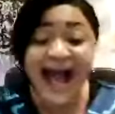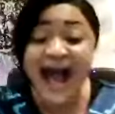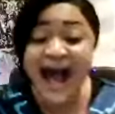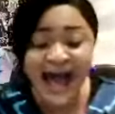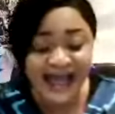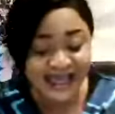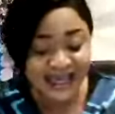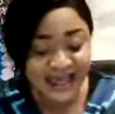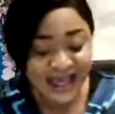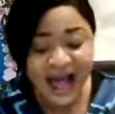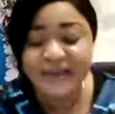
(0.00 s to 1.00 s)
I
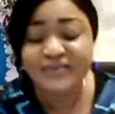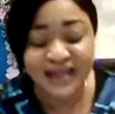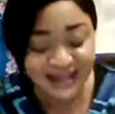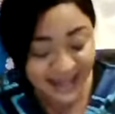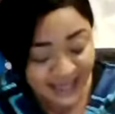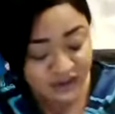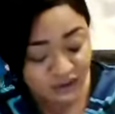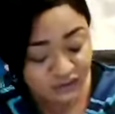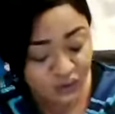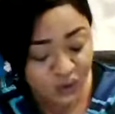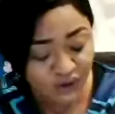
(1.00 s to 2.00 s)
am the light
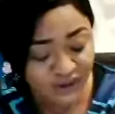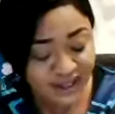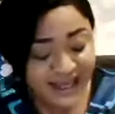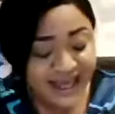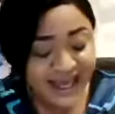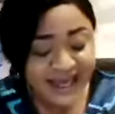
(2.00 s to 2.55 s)
of the world.